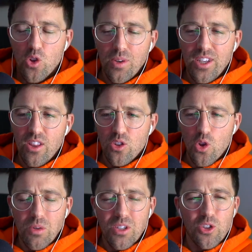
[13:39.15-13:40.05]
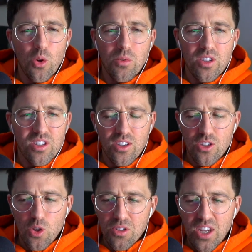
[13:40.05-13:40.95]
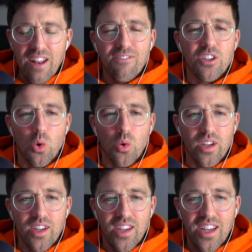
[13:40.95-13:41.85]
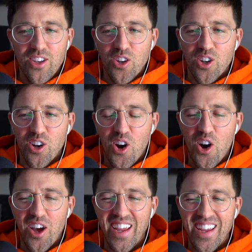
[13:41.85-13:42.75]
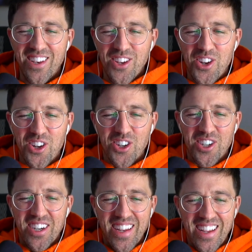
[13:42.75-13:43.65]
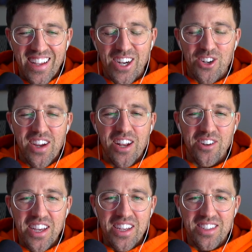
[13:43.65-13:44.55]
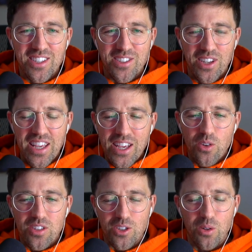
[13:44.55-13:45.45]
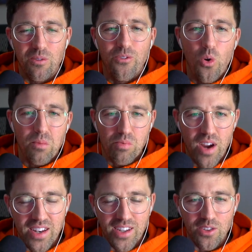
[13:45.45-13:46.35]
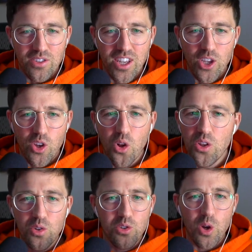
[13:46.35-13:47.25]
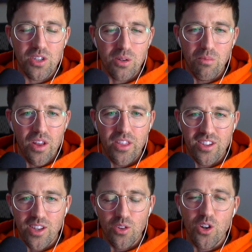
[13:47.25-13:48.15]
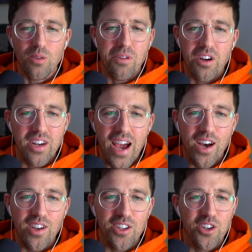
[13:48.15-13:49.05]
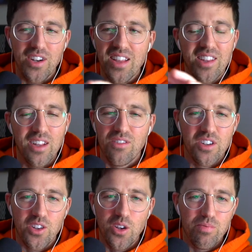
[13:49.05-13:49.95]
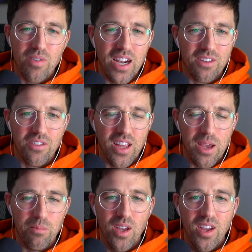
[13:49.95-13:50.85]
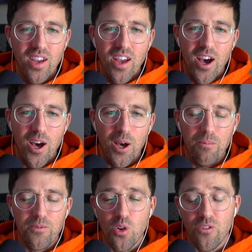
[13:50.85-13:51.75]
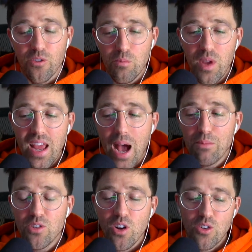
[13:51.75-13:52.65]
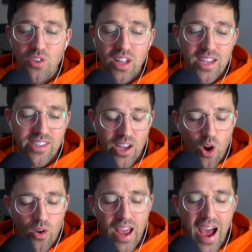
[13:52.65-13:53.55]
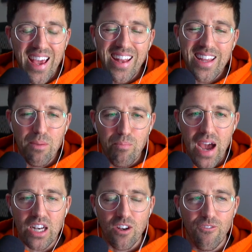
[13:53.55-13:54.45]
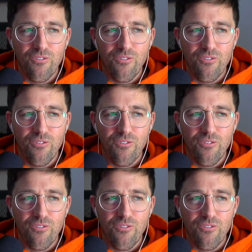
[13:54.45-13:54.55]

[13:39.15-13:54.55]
only there's almost so much so much inventory in your in your creator ecosystem for brand deals. Like you can only do so much a month until you're burnt out, you're not delivering a good product for them, um, so for me, I'm starting to realize like, okay, I got to get back to